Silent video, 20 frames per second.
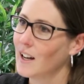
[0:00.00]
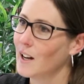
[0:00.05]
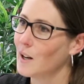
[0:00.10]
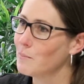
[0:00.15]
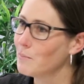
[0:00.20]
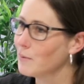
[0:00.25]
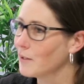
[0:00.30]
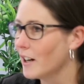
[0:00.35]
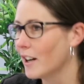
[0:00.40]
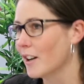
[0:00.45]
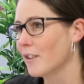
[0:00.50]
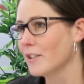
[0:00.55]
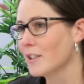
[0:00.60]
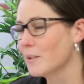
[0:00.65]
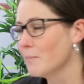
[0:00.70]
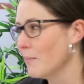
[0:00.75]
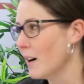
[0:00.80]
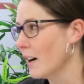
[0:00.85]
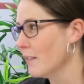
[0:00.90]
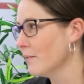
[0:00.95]
a bright
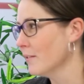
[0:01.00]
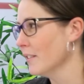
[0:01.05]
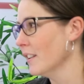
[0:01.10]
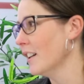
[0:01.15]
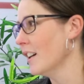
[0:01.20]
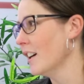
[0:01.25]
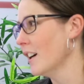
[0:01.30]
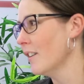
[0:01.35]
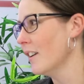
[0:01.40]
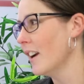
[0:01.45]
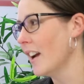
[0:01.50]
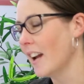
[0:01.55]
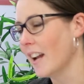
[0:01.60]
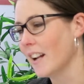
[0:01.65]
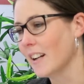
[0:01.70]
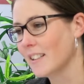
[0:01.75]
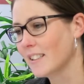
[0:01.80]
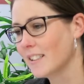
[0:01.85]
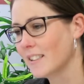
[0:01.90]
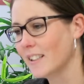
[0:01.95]
orange muffler
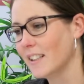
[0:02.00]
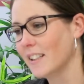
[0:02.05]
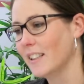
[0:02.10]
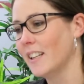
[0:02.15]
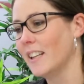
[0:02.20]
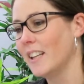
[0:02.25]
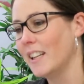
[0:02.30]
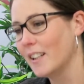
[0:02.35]
and the